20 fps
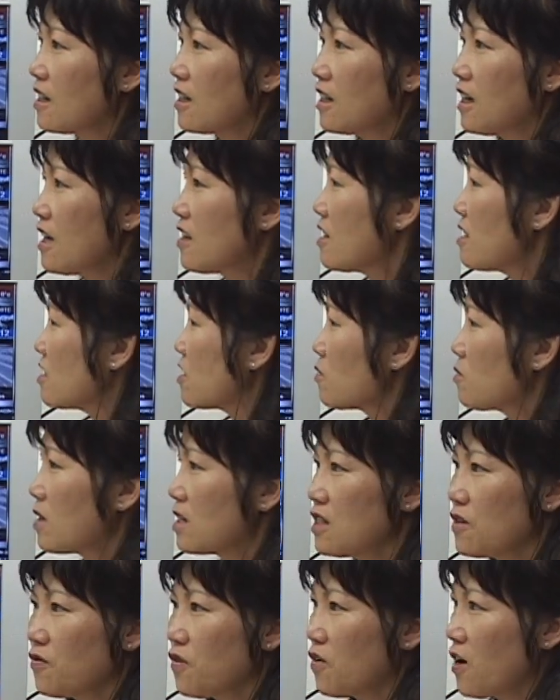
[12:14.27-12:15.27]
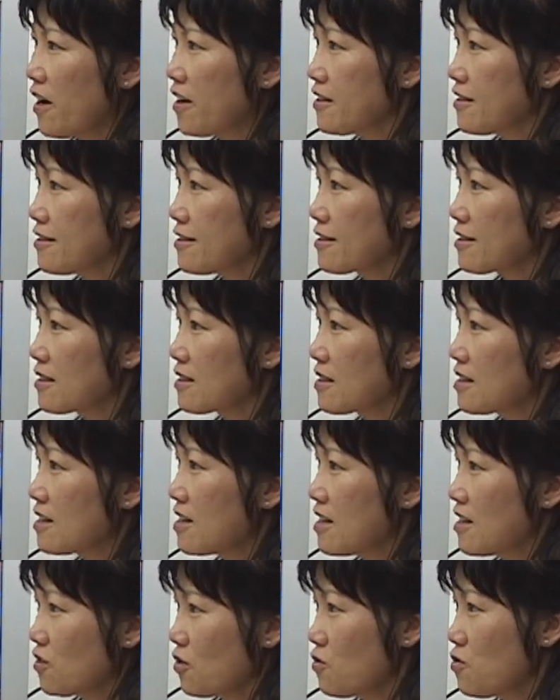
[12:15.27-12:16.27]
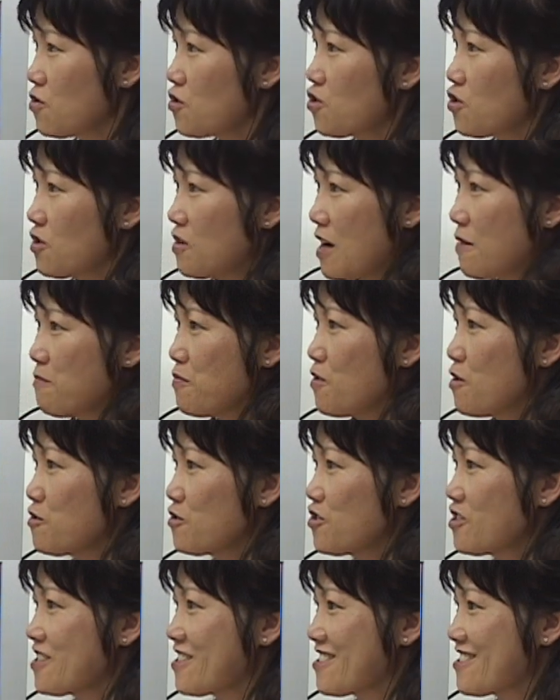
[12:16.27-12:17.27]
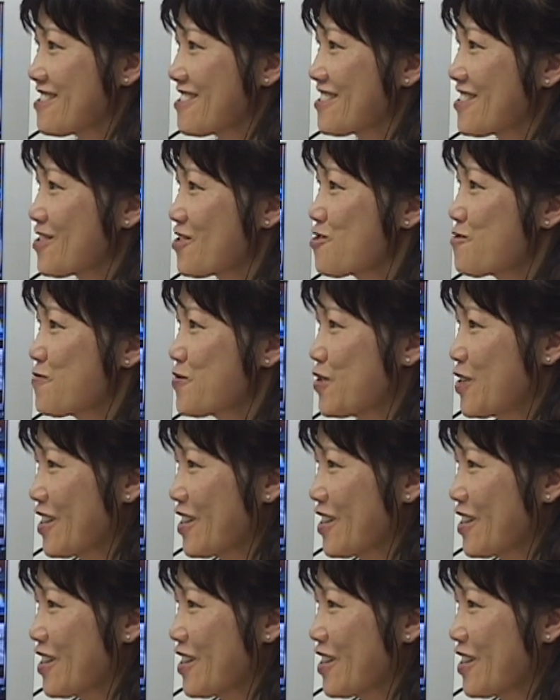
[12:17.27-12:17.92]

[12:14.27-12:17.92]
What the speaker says: I think it's a wonderful ideas. So you should approach the school board.